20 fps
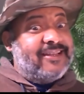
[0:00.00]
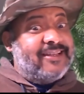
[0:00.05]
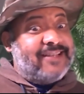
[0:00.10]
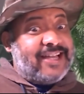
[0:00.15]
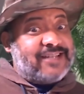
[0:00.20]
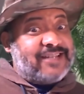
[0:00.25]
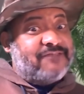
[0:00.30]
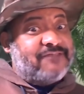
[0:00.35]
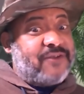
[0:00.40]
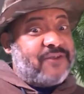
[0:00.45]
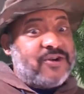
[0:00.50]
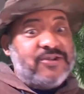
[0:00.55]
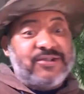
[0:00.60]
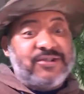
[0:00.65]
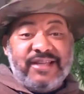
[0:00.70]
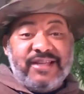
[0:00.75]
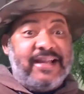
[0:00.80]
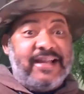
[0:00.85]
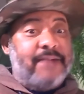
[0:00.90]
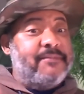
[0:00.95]
That's the first
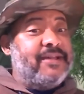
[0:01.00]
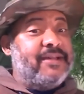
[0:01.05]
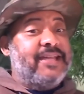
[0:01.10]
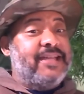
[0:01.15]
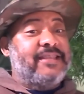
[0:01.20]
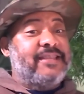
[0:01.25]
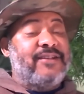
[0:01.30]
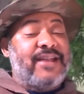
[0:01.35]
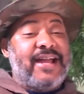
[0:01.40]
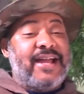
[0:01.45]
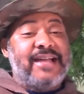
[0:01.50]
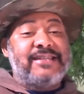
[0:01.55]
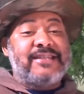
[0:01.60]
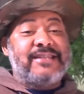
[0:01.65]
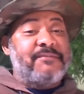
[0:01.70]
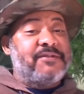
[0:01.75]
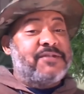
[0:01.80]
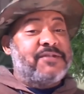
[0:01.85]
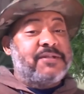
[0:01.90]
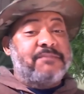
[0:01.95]
thing. I'm going to get their license.
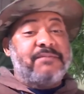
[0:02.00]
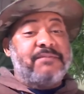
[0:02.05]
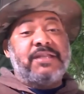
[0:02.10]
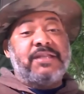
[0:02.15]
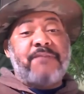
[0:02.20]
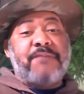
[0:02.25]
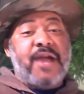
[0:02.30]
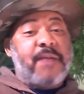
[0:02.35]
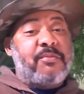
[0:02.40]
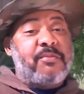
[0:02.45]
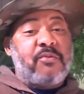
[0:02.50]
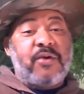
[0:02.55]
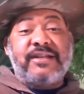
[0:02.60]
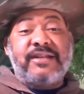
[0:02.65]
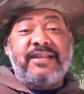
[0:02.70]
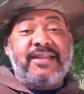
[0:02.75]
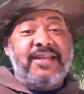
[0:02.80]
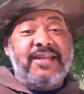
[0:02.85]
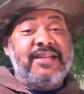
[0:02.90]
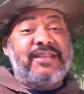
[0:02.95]
I'm going to submit the paperwork
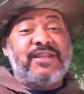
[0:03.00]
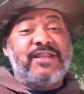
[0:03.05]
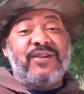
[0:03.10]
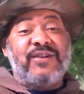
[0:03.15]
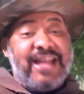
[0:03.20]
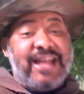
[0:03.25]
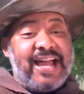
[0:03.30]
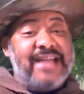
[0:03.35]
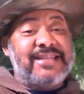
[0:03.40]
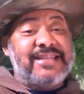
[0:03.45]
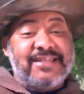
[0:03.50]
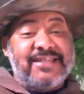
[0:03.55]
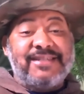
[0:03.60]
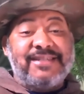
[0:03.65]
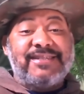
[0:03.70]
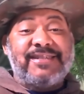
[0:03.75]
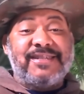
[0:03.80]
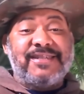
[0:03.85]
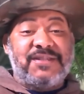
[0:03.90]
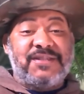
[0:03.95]
to get their
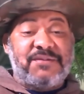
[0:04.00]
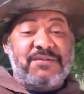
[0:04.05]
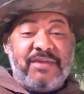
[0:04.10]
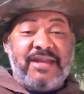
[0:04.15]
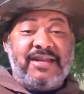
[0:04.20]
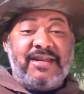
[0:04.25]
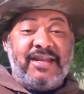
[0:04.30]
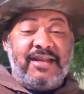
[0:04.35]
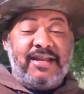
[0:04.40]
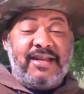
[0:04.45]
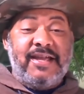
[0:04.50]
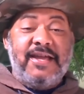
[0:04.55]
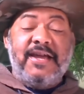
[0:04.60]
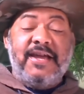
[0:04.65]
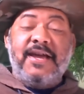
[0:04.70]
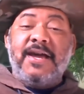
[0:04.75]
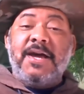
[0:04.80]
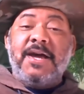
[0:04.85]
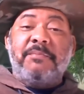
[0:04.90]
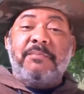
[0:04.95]
license suspended.
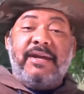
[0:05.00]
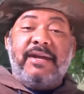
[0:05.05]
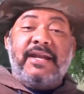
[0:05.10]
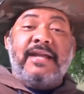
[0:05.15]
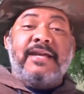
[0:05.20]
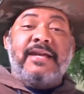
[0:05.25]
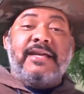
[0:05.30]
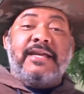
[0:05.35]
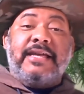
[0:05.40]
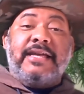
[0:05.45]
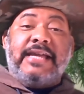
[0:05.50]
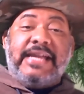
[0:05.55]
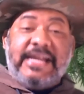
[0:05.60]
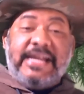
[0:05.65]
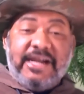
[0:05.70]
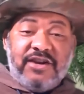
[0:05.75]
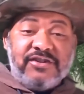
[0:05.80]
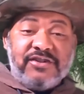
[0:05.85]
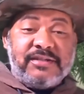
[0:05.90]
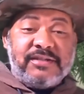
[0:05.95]
But
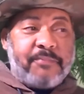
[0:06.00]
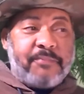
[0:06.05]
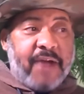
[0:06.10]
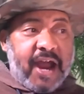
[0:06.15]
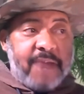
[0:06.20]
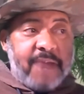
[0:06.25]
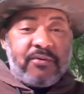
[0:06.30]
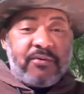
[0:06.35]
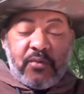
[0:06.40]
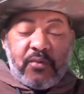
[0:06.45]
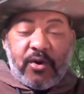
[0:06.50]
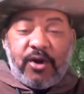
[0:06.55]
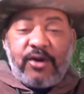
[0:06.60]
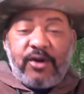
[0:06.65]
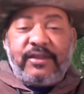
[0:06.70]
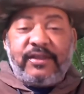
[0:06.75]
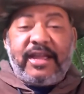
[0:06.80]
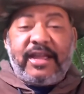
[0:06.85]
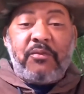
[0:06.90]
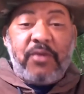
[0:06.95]
here's the
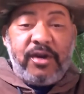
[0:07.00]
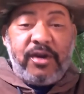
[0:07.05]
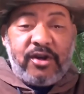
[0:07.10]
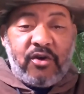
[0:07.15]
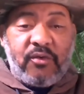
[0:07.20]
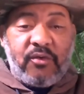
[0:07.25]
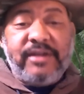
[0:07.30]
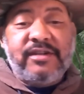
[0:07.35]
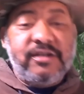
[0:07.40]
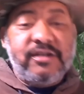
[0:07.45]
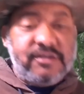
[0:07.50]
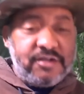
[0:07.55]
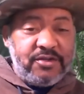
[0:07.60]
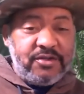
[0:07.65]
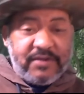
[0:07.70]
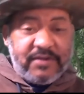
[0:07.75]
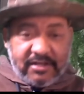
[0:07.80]
paperwork that we're going to do.